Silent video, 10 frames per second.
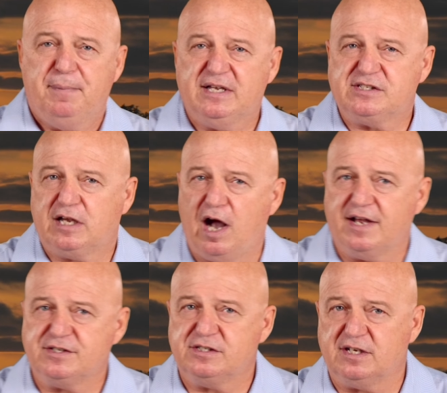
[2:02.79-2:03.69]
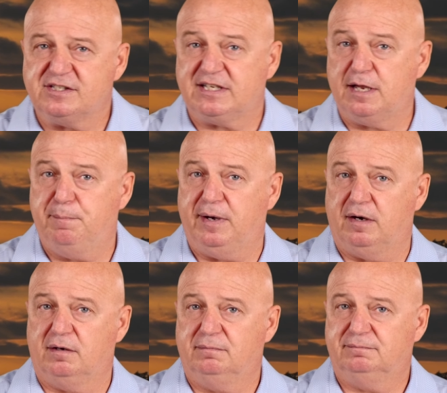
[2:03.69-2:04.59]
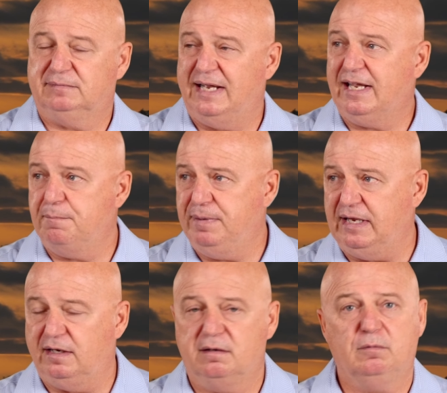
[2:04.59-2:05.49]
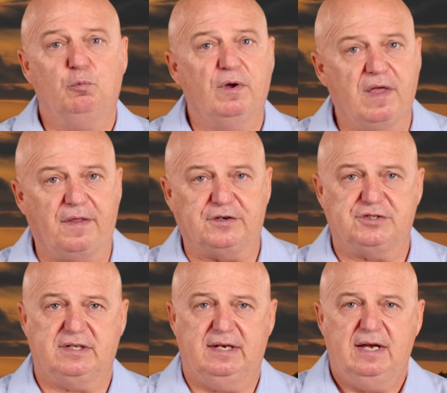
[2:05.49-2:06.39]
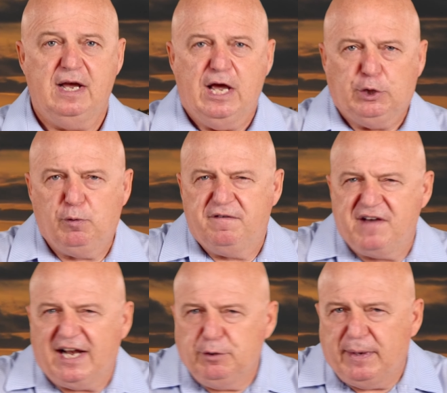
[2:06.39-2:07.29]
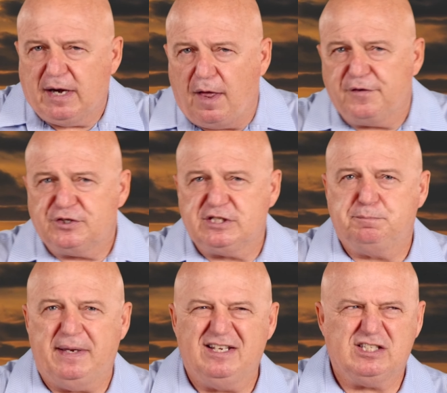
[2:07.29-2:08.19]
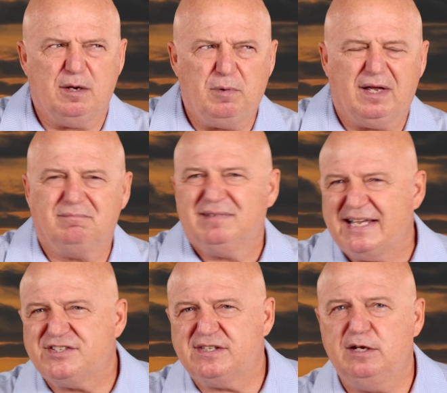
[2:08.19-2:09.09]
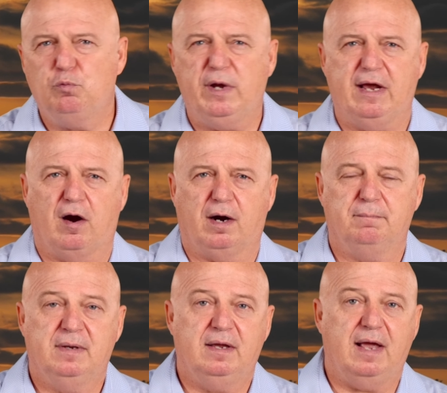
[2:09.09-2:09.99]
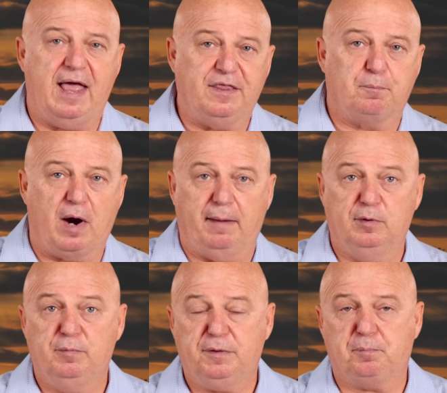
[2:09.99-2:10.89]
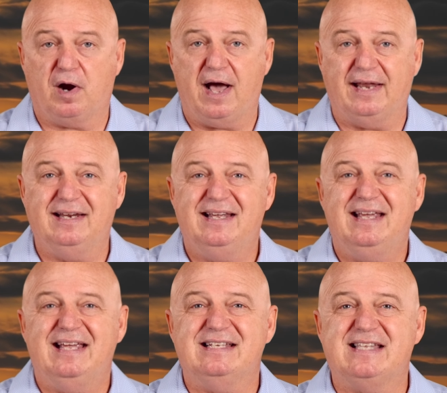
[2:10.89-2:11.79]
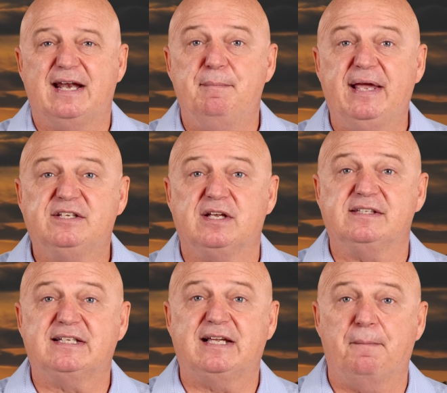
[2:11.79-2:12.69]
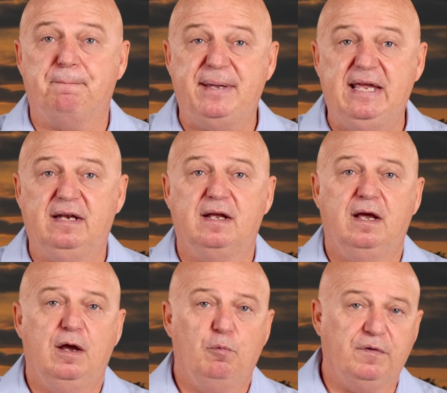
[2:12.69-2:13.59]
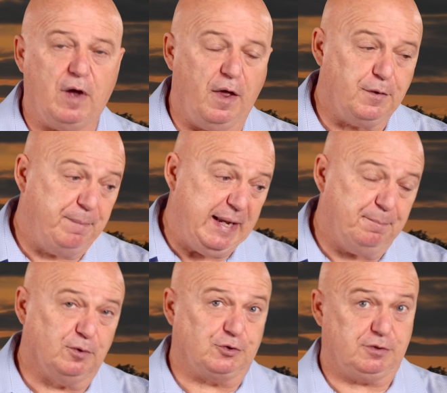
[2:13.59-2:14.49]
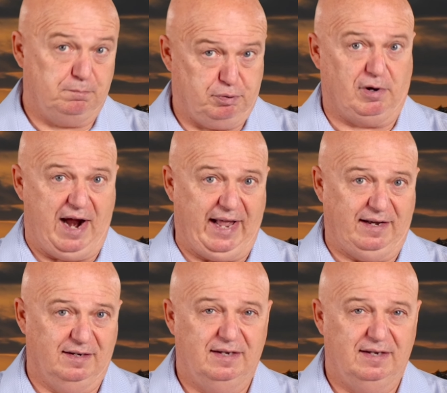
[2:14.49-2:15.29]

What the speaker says: because it causes us to compare and compete with others, to evaluate others as being somewhat less than we are. And the problem with pride is that it makes us compete with other people's pride.